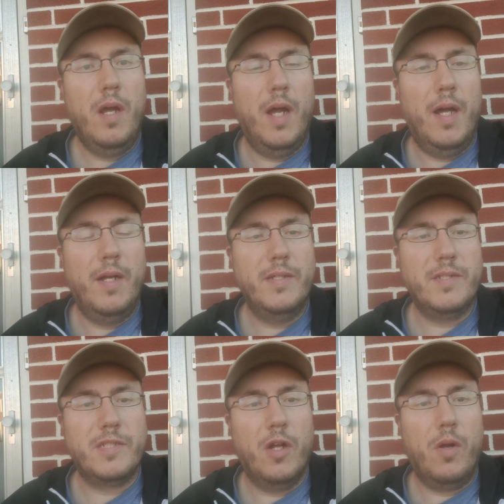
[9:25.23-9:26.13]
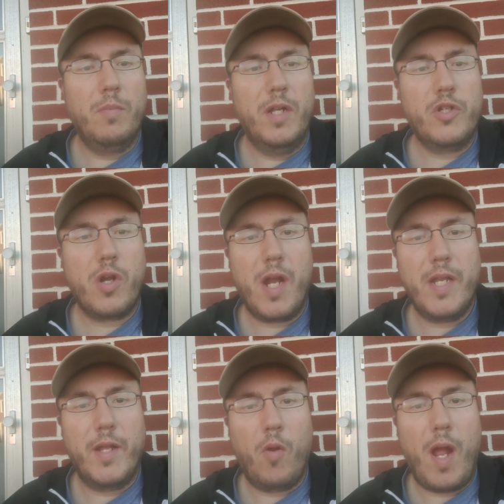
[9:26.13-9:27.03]
Uh, so I'm going to try
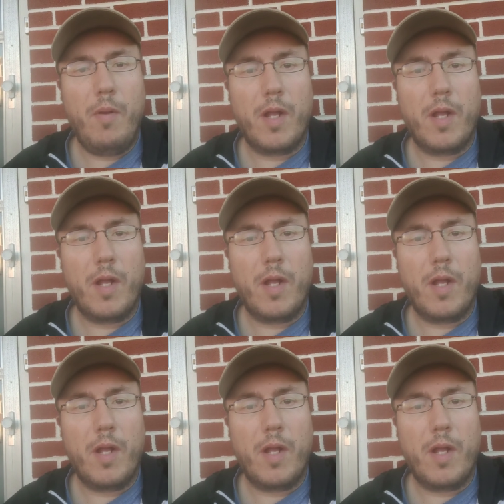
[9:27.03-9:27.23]
to grab